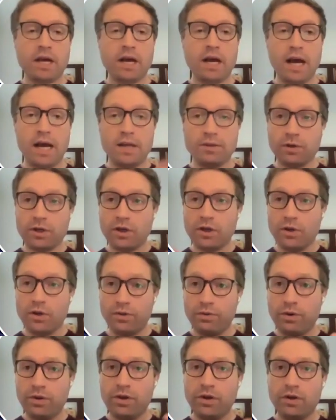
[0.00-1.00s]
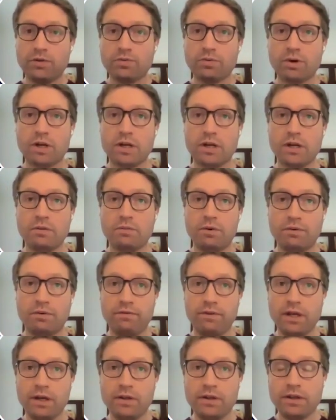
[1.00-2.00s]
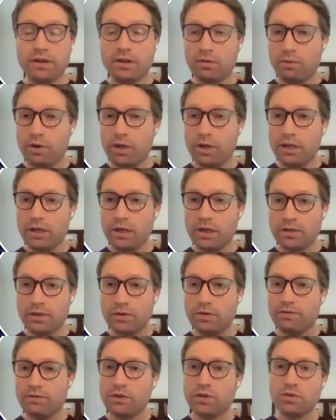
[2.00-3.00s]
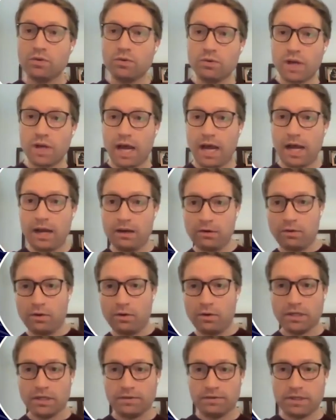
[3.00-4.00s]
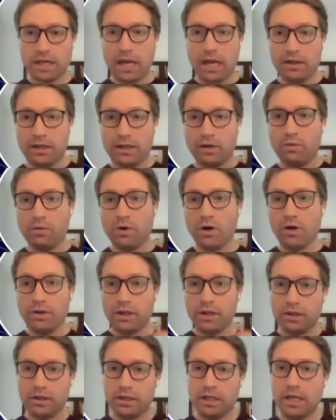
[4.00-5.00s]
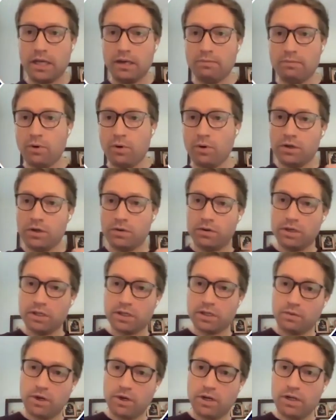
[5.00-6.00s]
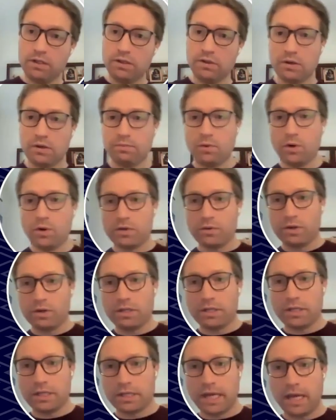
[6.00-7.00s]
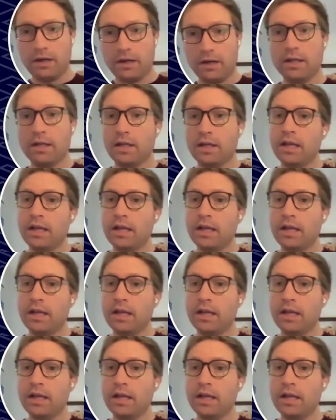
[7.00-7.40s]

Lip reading: As we go through those, we're going to reveal that there really are sort of 2 categories of scale and qual that lean more towards the qual or more towards the scale.